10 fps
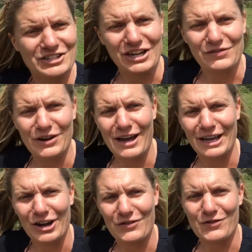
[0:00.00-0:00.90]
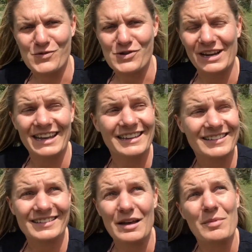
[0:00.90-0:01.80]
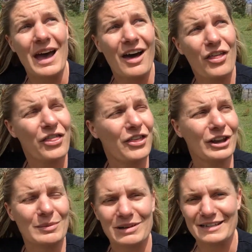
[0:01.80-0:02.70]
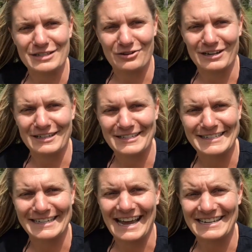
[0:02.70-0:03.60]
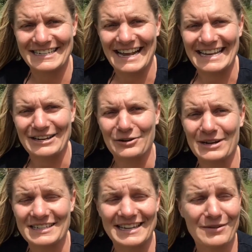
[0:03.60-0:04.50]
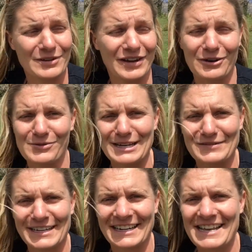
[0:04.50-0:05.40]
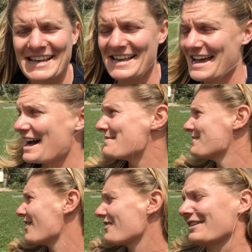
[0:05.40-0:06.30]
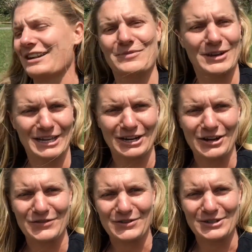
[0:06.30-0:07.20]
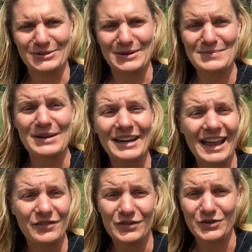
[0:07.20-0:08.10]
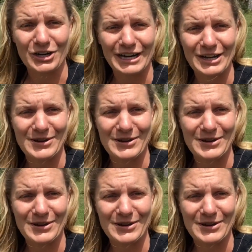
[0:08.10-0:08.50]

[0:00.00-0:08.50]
Chief and I are going to go for a walk. It's about 30 plus degrees today here in Queenstown. We've had a week of it. I reckon we're going to go for a swim. But if you've got any